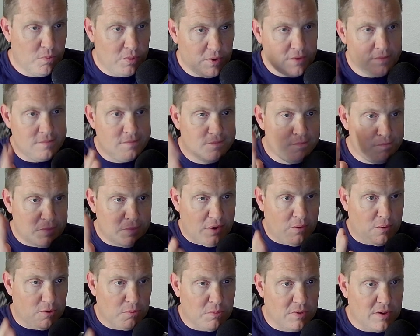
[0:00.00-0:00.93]
but bear
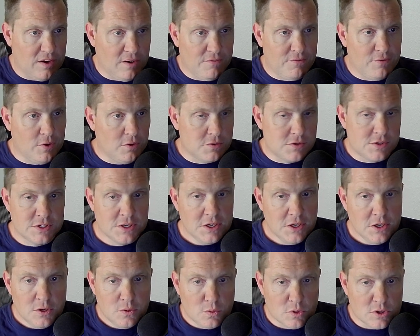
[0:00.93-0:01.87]
with me here, folks.
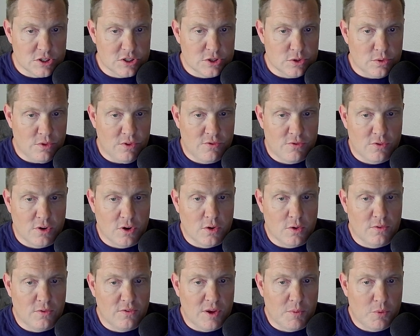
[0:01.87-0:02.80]
We're just doing this for a
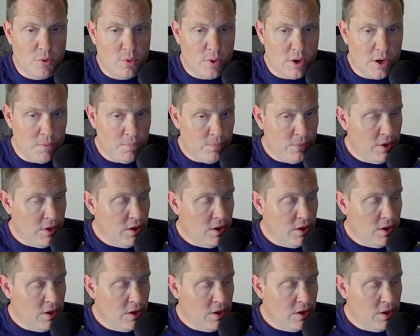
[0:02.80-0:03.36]
code sample, right?